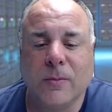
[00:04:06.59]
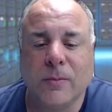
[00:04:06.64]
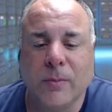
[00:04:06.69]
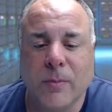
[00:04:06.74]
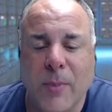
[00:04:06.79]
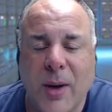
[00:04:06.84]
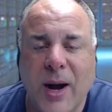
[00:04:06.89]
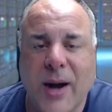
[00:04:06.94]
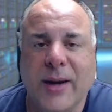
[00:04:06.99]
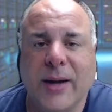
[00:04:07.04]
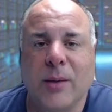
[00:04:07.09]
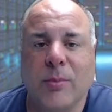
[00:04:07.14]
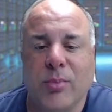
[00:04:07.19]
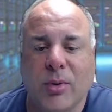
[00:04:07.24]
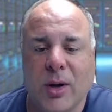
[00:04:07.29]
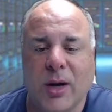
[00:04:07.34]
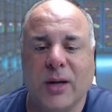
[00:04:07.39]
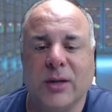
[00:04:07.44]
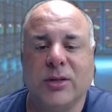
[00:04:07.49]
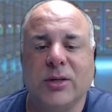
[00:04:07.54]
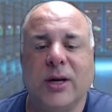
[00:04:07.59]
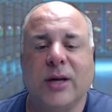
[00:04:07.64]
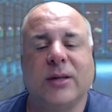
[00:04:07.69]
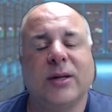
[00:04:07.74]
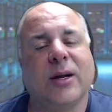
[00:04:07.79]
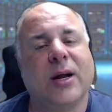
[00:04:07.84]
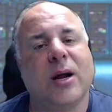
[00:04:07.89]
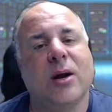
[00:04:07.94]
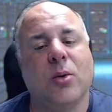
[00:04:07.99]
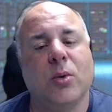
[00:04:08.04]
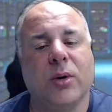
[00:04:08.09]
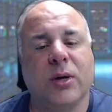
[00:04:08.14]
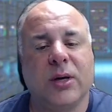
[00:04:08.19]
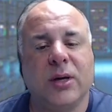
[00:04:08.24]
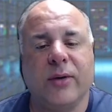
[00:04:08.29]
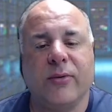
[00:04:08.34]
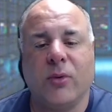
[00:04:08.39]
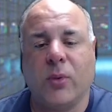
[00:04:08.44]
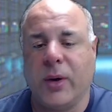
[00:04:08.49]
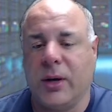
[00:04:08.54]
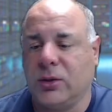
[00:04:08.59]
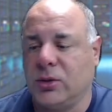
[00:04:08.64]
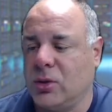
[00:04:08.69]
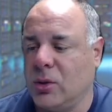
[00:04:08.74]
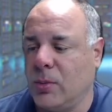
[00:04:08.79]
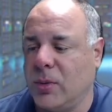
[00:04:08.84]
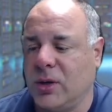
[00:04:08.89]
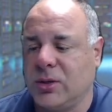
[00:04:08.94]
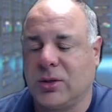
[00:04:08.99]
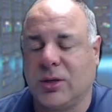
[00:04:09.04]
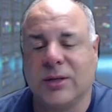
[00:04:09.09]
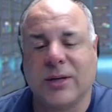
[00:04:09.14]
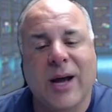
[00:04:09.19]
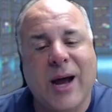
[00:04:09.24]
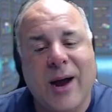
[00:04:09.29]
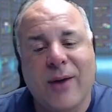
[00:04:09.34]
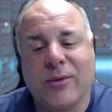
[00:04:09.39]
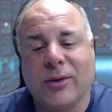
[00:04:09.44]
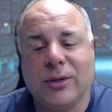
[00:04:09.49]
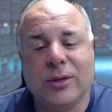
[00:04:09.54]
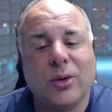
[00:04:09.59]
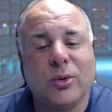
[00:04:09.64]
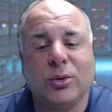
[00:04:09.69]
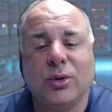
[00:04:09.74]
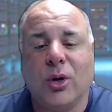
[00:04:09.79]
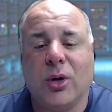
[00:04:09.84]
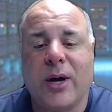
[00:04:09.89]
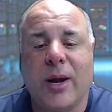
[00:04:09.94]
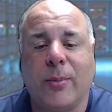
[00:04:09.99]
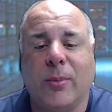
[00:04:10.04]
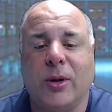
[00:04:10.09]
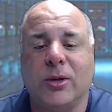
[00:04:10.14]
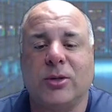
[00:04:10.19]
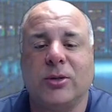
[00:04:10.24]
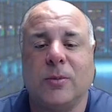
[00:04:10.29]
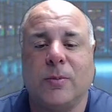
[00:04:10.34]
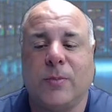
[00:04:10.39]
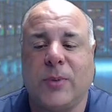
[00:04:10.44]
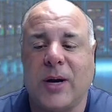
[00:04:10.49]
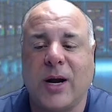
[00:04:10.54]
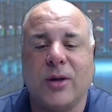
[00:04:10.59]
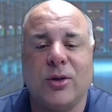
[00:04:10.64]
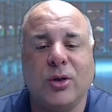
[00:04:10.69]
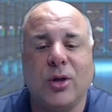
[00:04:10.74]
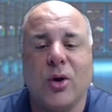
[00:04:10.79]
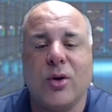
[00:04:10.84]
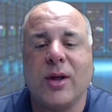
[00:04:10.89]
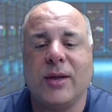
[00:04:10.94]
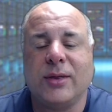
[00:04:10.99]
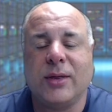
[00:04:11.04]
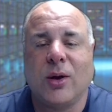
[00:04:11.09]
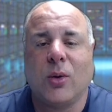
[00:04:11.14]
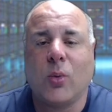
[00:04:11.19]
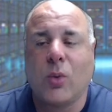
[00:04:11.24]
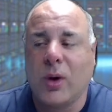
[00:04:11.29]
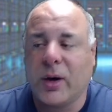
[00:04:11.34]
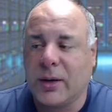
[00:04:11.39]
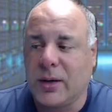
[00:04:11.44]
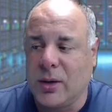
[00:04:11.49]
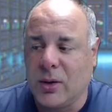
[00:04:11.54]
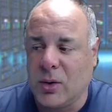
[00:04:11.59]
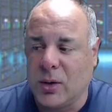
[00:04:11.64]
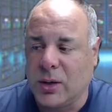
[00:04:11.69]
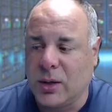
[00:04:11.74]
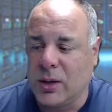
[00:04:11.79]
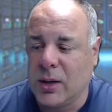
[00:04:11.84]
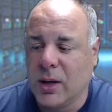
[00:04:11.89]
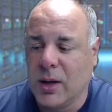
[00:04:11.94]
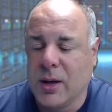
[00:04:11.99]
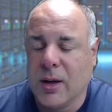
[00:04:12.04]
mining project that I don't want to give away too much because I really don't know that much, but I know that they're working on it.